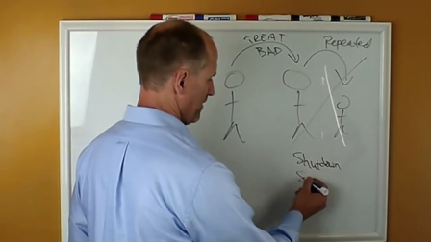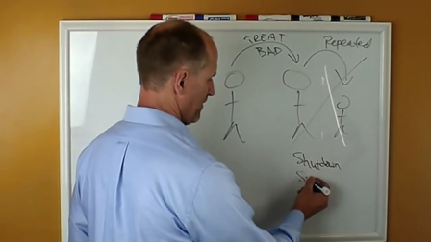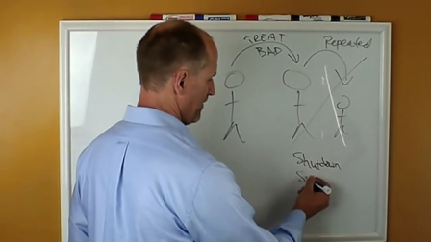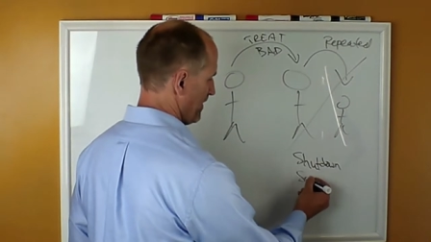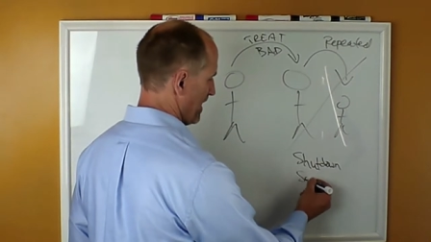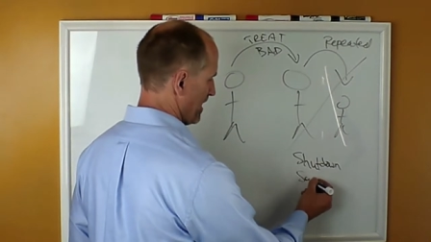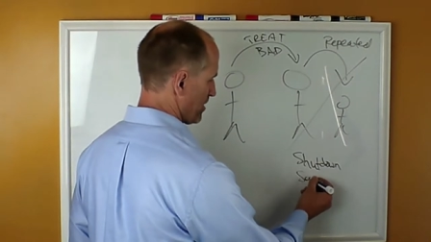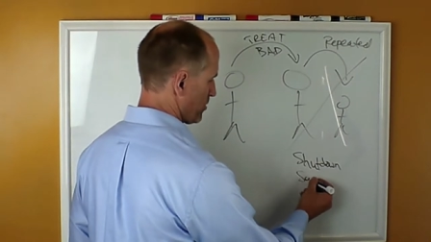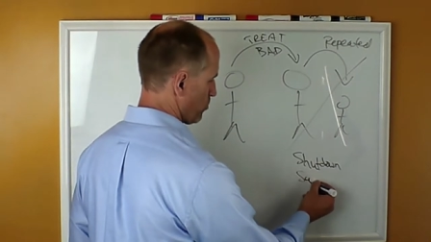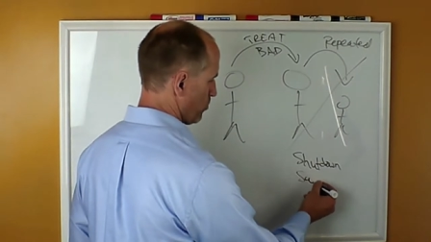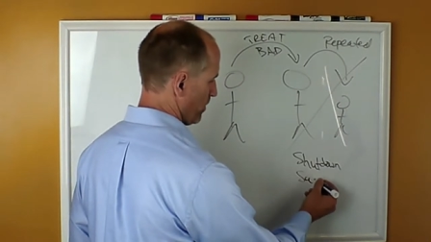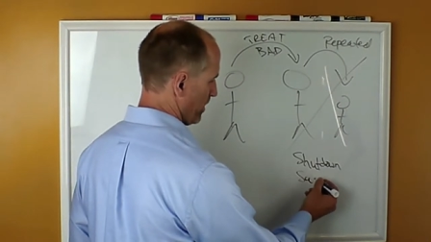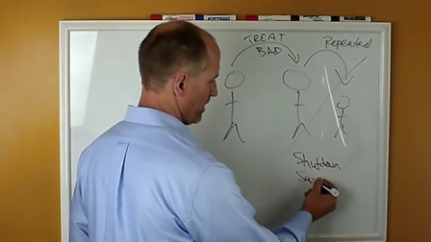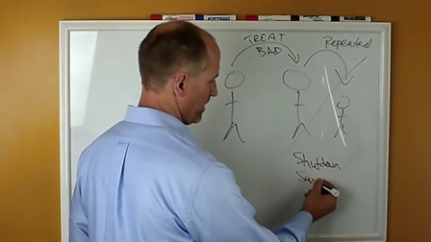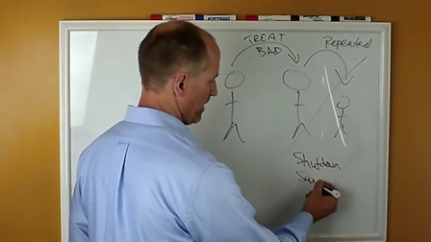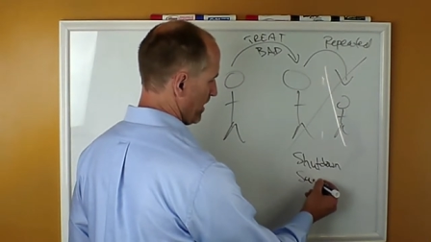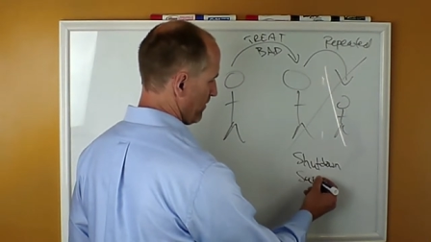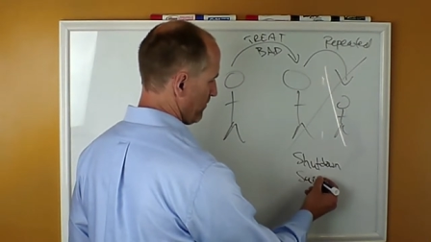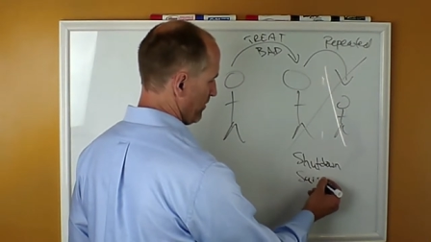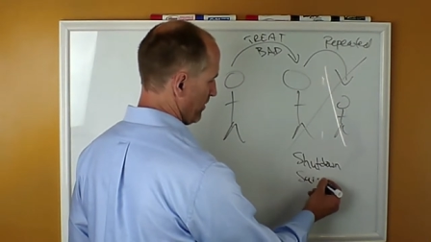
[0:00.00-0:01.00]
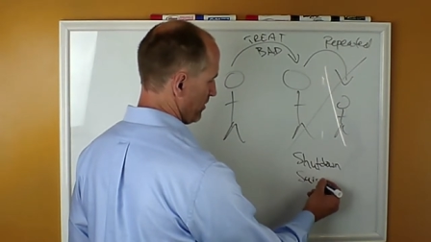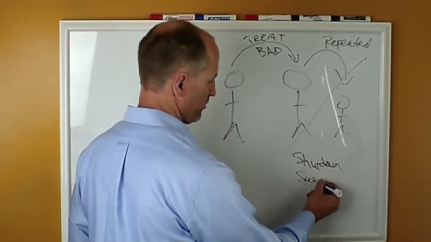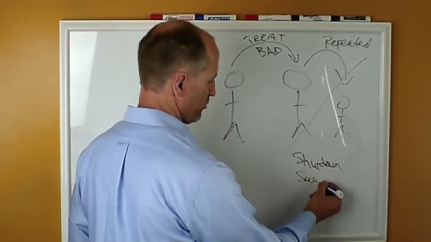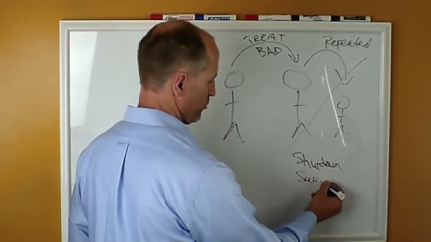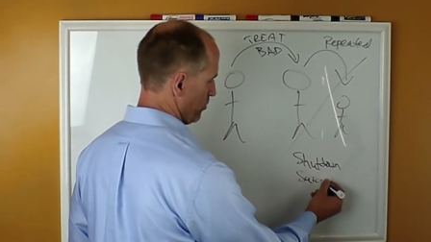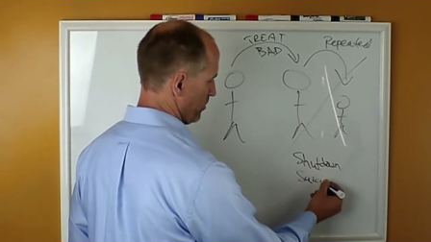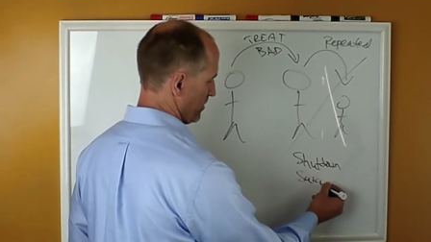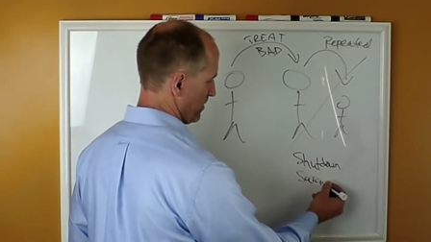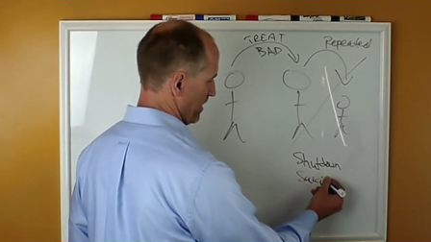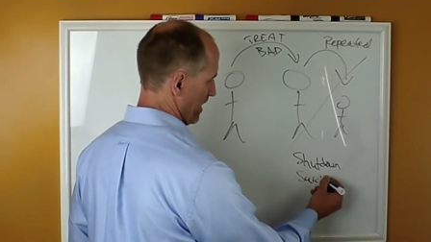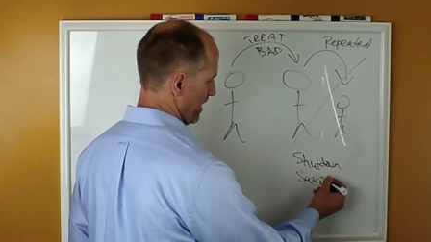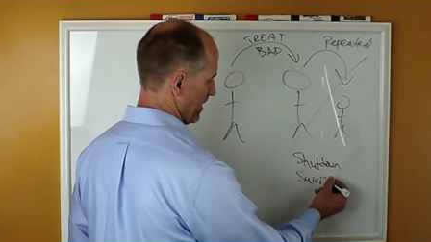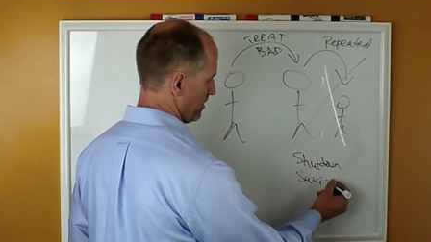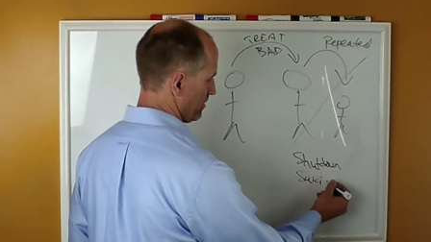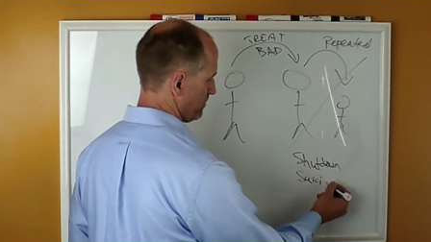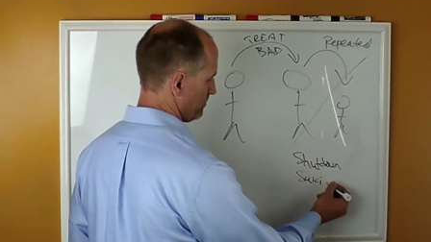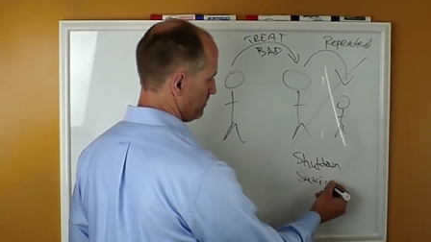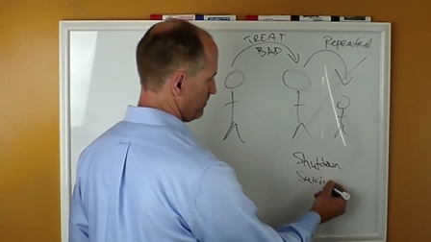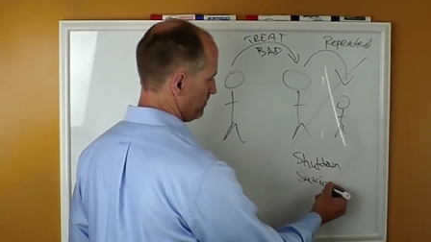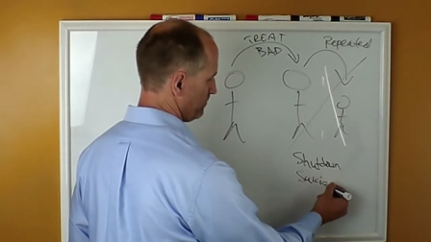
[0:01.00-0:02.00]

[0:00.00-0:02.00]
that's when they feel suicidal.